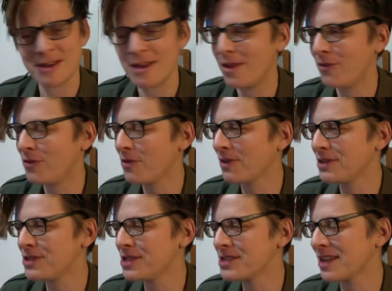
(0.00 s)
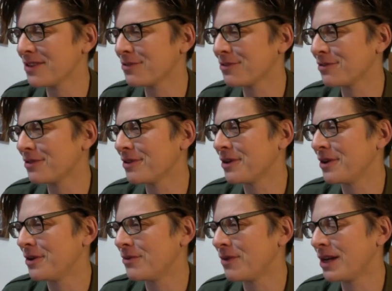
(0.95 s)
If you find yourself
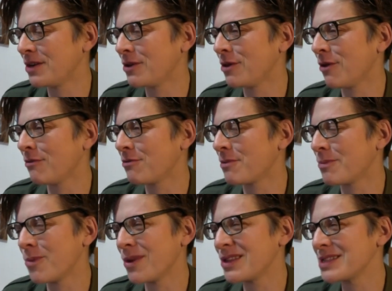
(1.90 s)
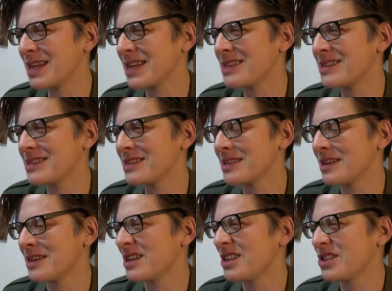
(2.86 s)
writing a lot from one sense,
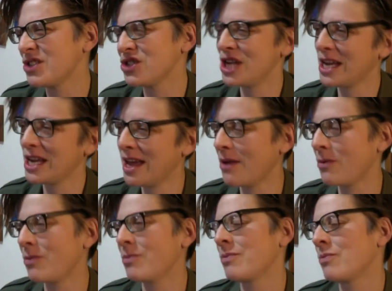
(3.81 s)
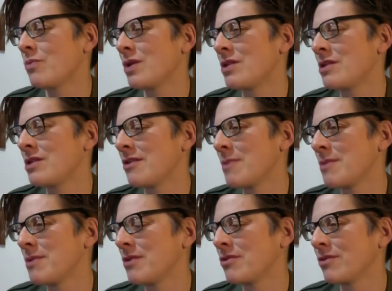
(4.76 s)
just check out whether there's maybe
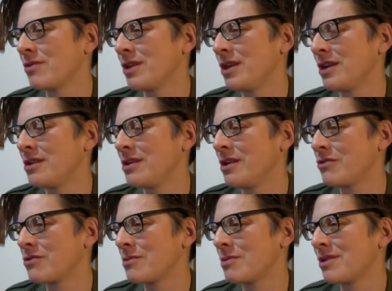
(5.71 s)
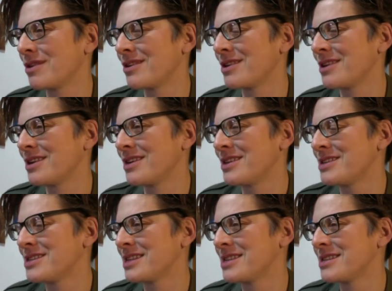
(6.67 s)
stuff that you can use from other
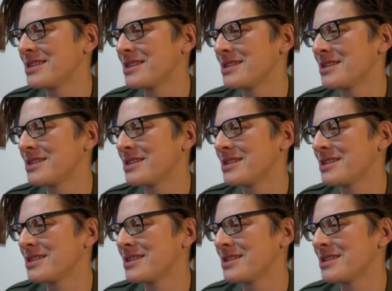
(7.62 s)
senses.